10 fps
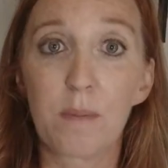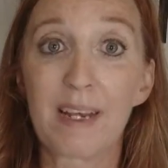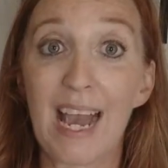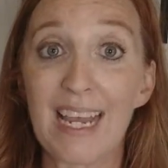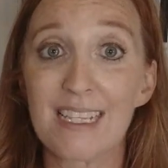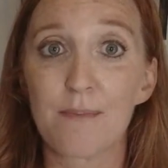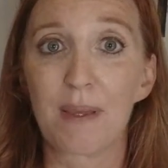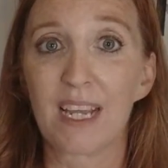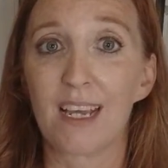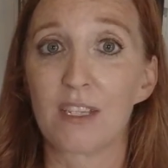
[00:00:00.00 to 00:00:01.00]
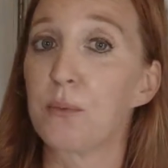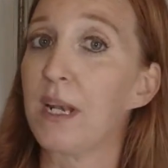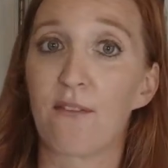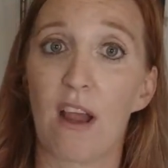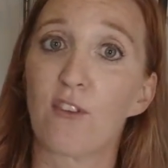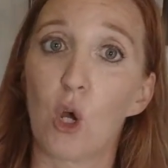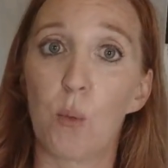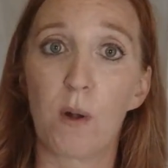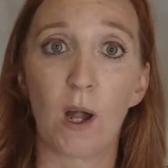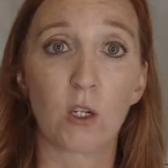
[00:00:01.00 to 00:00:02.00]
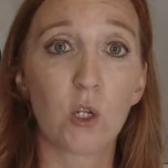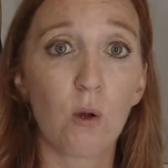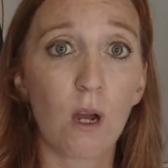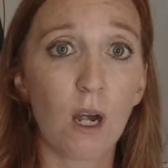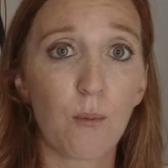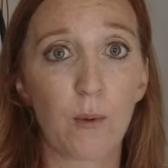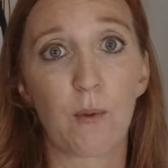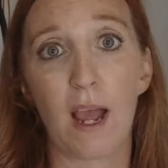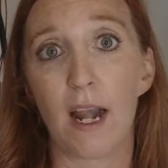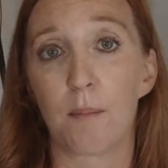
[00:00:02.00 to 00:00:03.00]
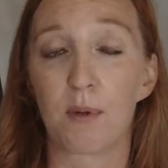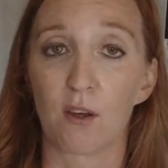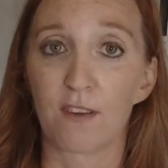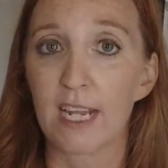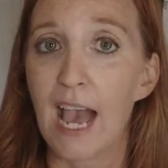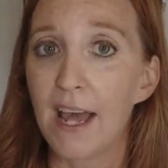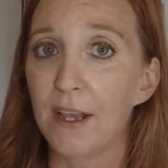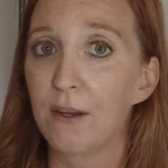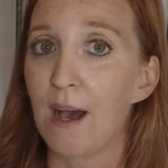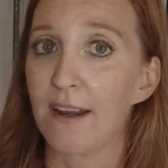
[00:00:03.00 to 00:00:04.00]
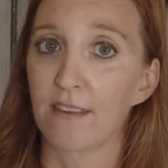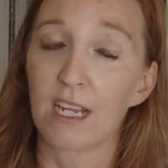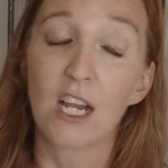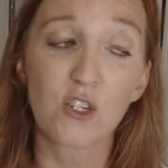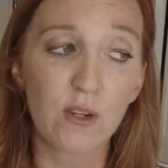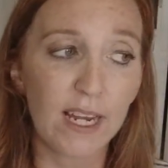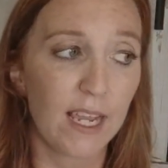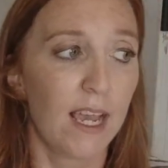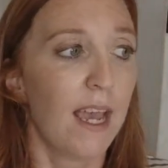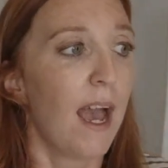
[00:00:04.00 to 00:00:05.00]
will be nice because we never have to open our door when we're at a purificado out of the country.